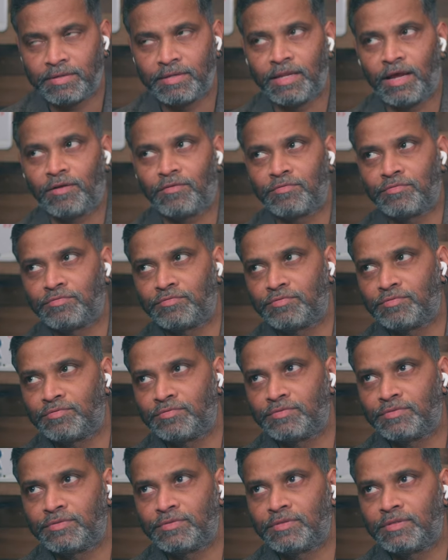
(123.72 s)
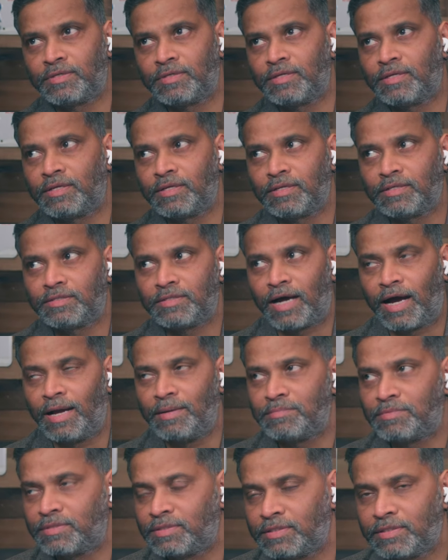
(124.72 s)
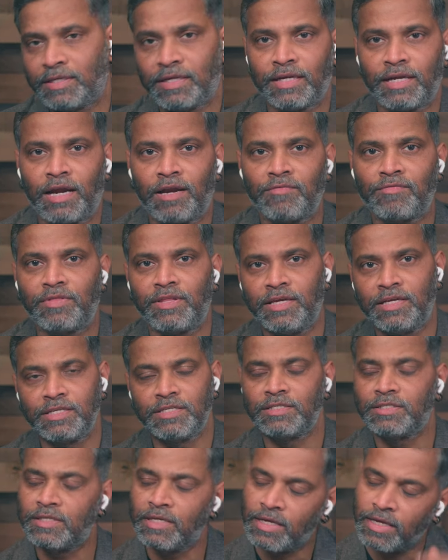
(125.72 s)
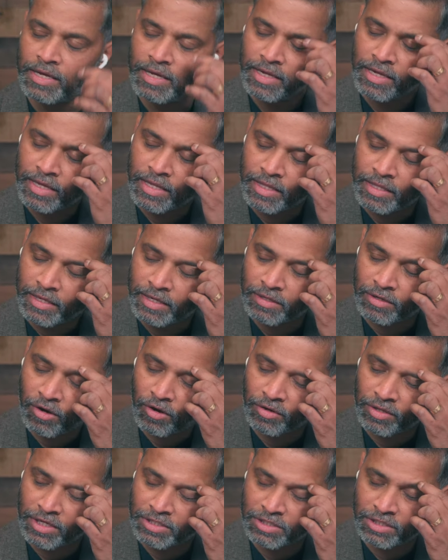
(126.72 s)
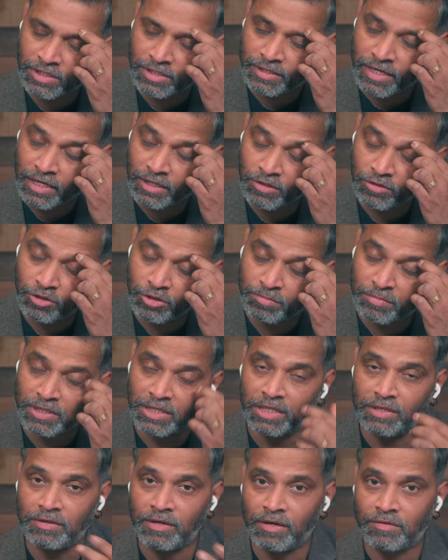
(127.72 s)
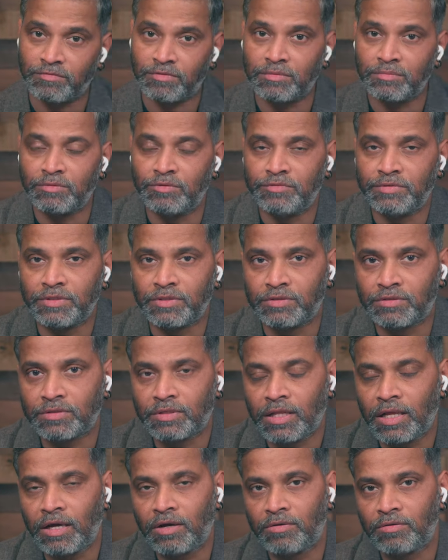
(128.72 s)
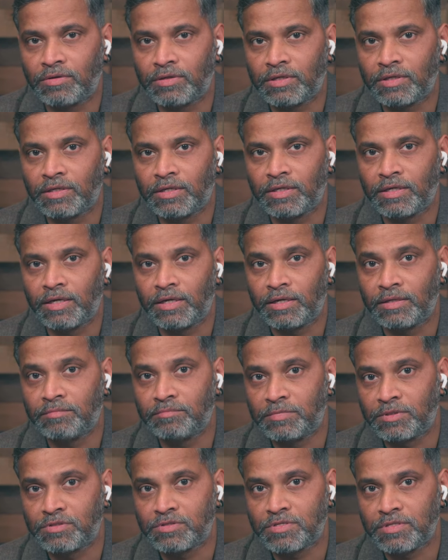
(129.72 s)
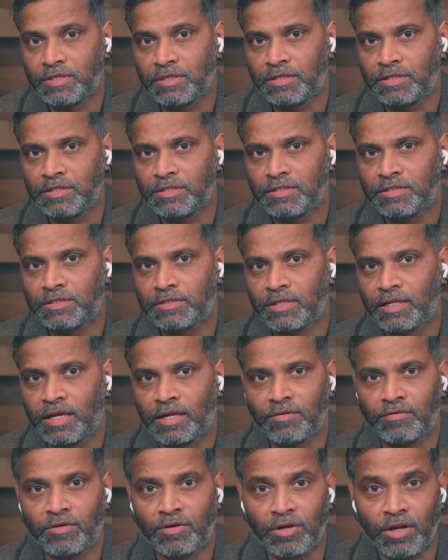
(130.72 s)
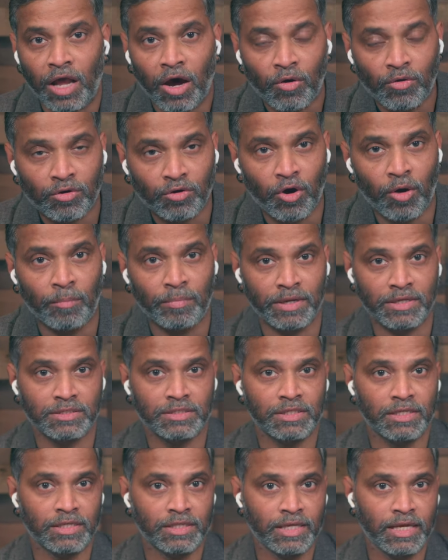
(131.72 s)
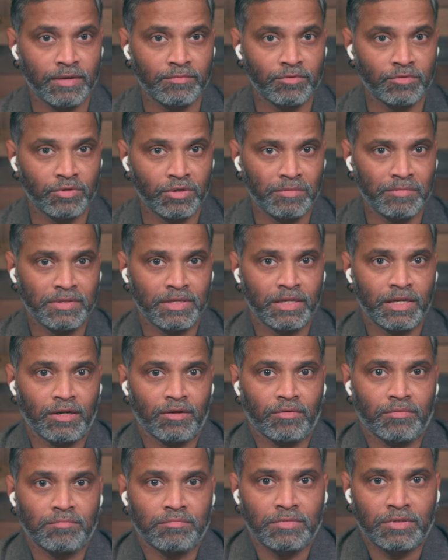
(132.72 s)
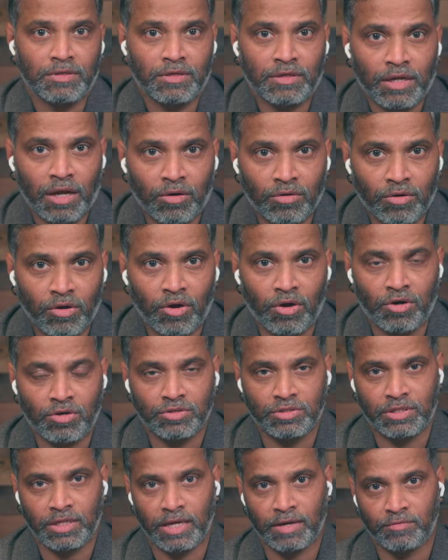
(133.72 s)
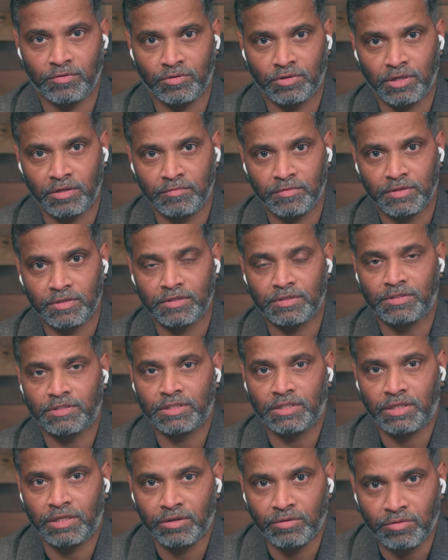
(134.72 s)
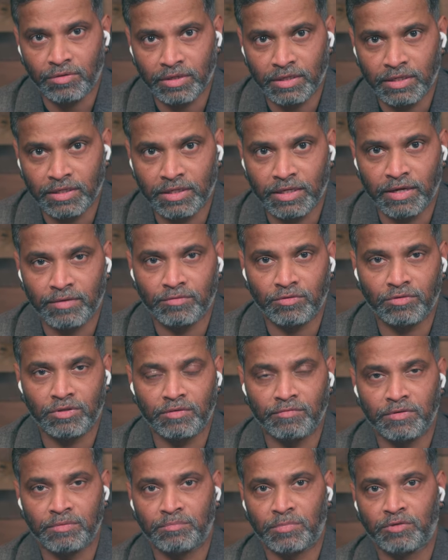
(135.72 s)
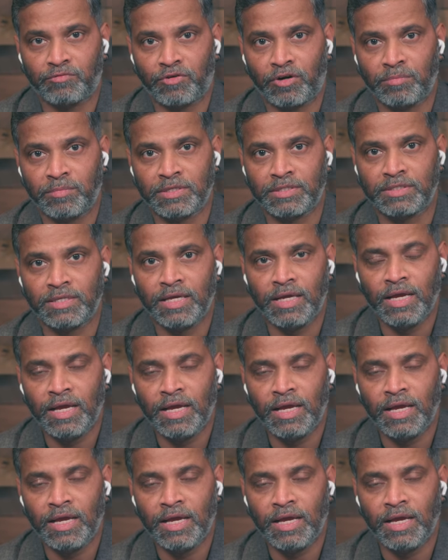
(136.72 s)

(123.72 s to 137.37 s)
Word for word: a lot of times there are a lot of things that organizations are trying to do, especially after moving to the cloud, uh, uh, because there is a lot of cloud complexity they have to deal with, a lot of cloud costs they have to deal with, security they have to deal with, performance.